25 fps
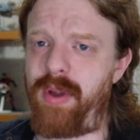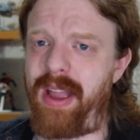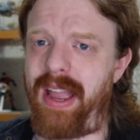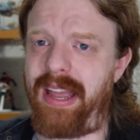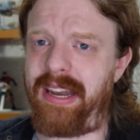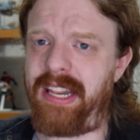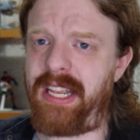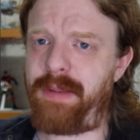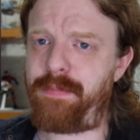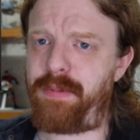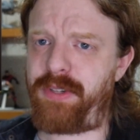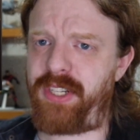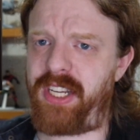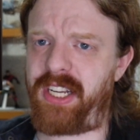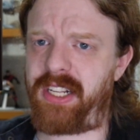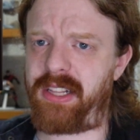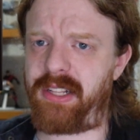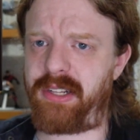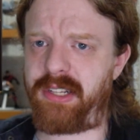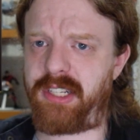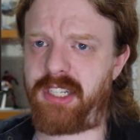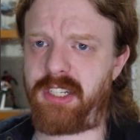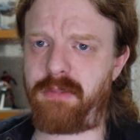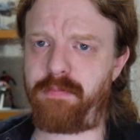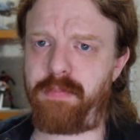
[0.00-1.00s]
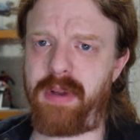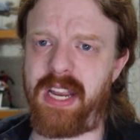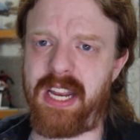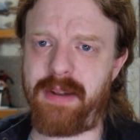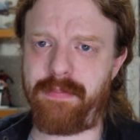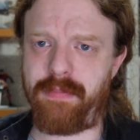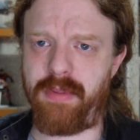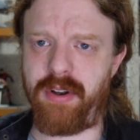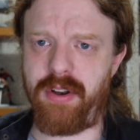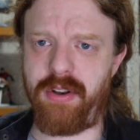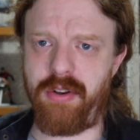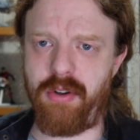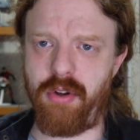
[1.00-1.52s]
do any particular
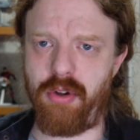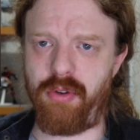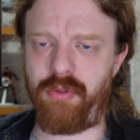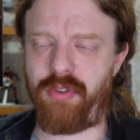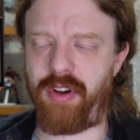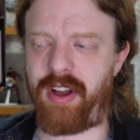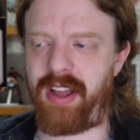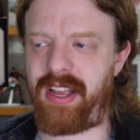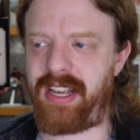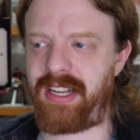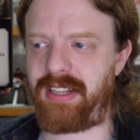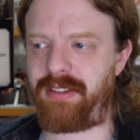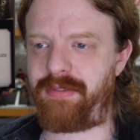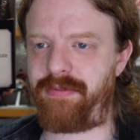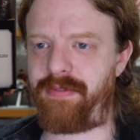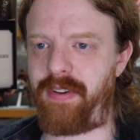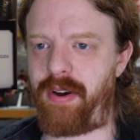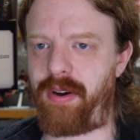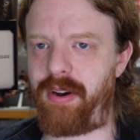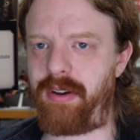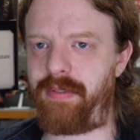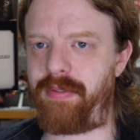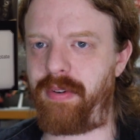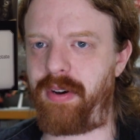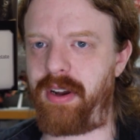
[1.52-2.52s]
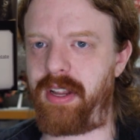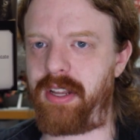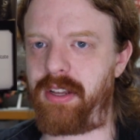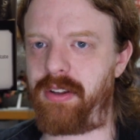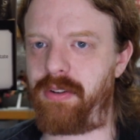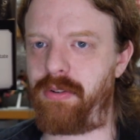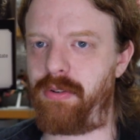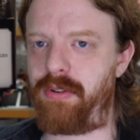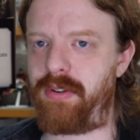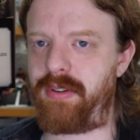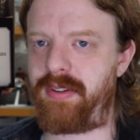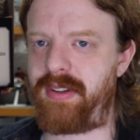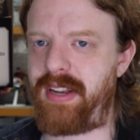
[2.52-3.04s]
speed maneuver is very,
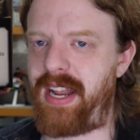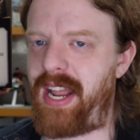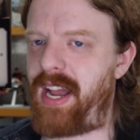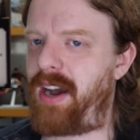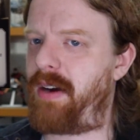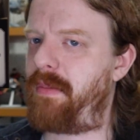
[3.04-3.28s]
very good.